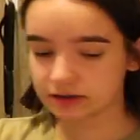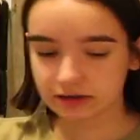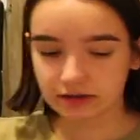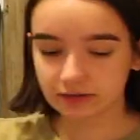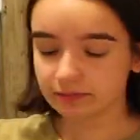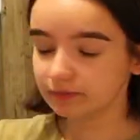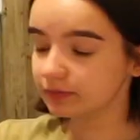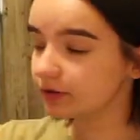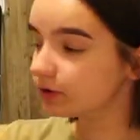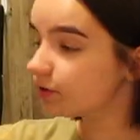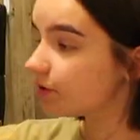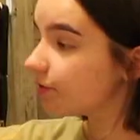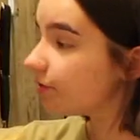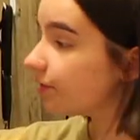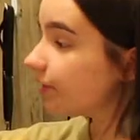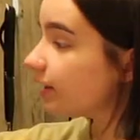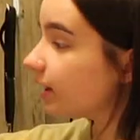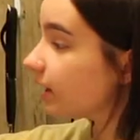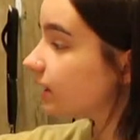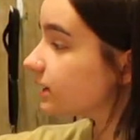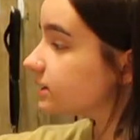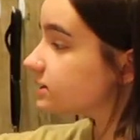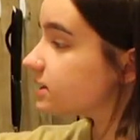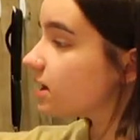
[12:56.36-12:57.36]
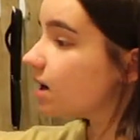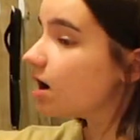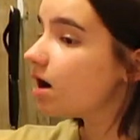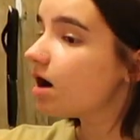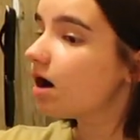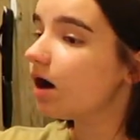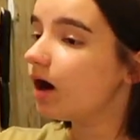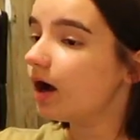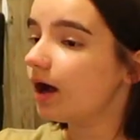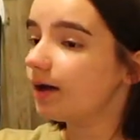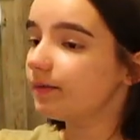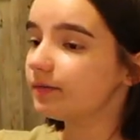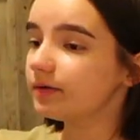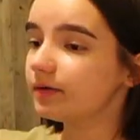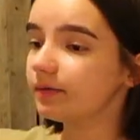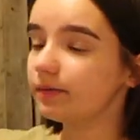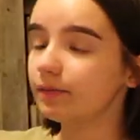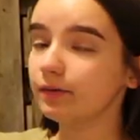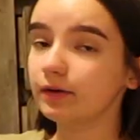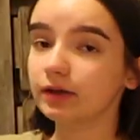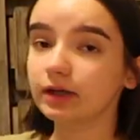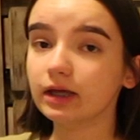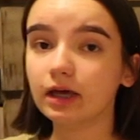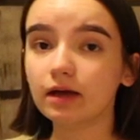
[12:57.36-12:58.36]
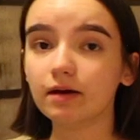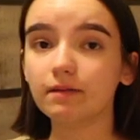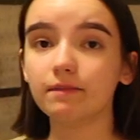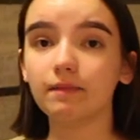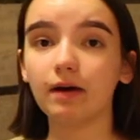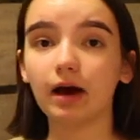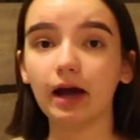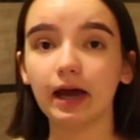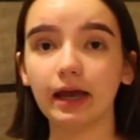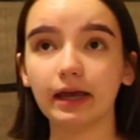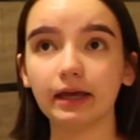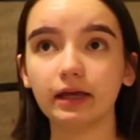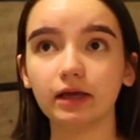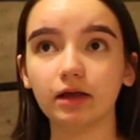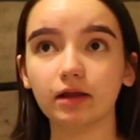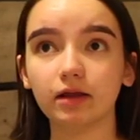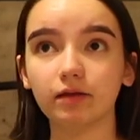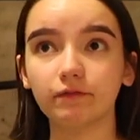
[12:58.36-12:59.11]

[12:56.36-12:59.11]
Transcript: some little things. I'm going to be bringing my